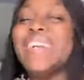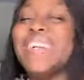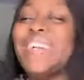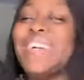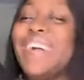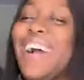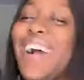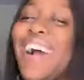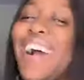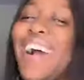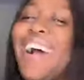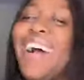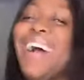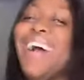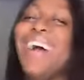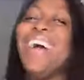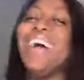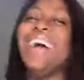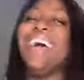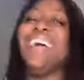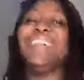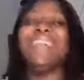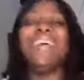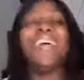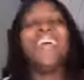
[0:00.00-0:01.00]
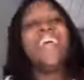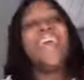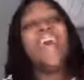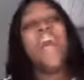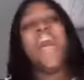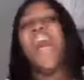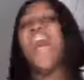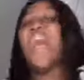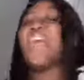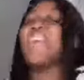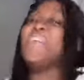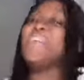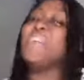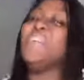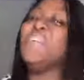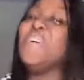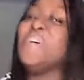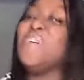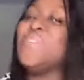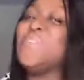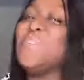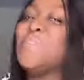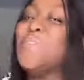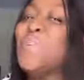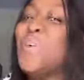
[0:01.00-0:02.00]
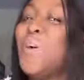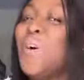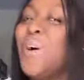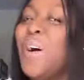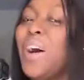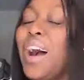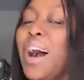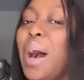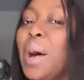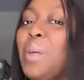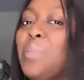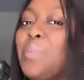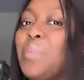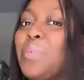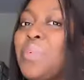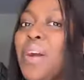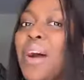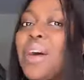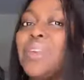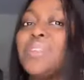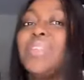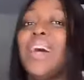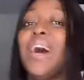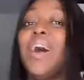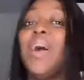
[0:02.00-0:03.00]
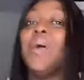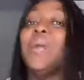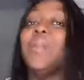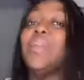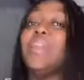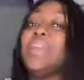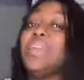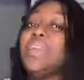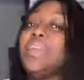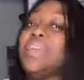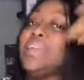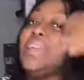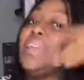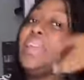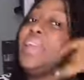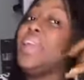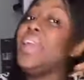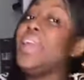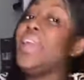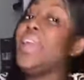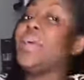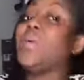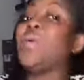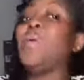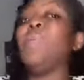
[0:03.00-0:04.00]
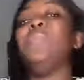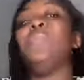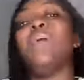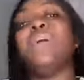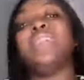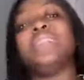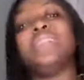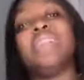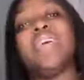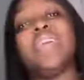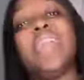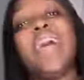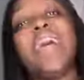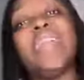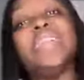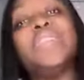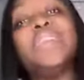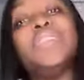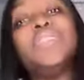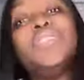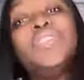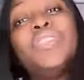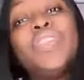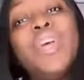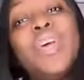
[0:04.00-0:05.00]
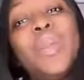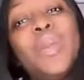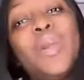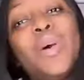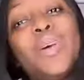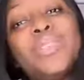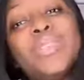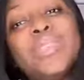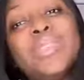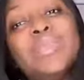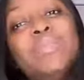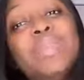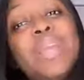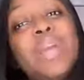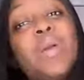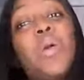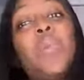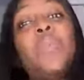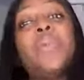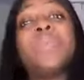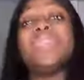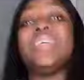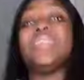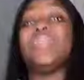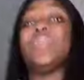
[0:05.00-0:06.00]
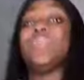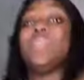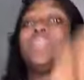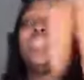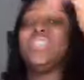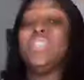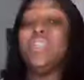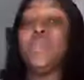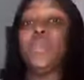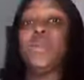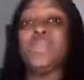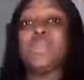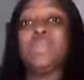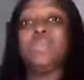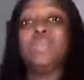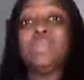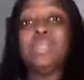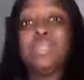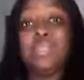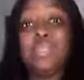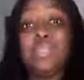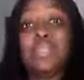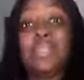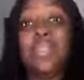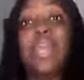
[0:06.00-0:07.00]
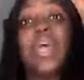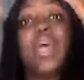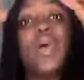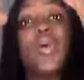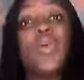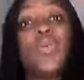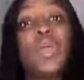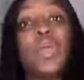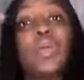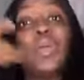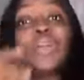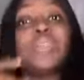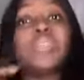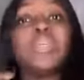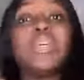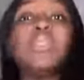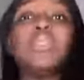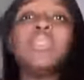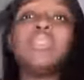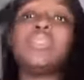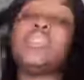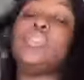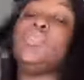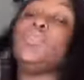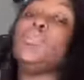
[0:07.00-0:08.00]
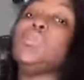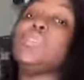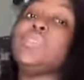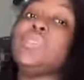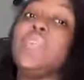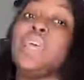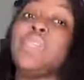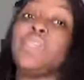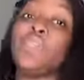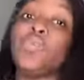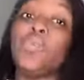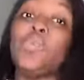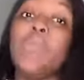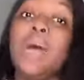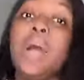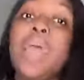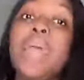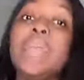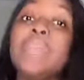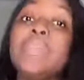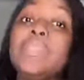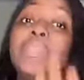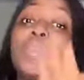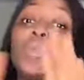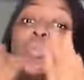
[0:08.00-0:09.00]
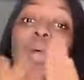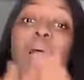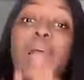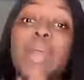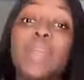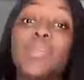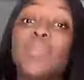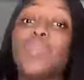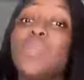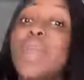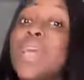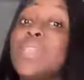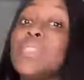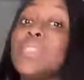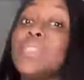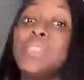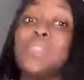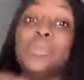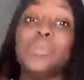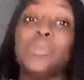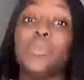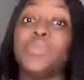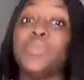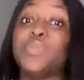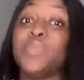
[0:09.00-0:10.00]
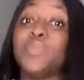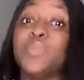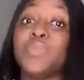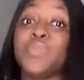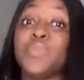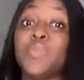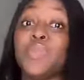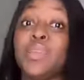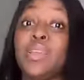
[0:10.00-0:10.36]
my God. I know you all are proud. Not only Echo Bete, I the jealous me. Echo Bete, not the jealous missus. When I not say this useless woman, anything when I do, now she they do.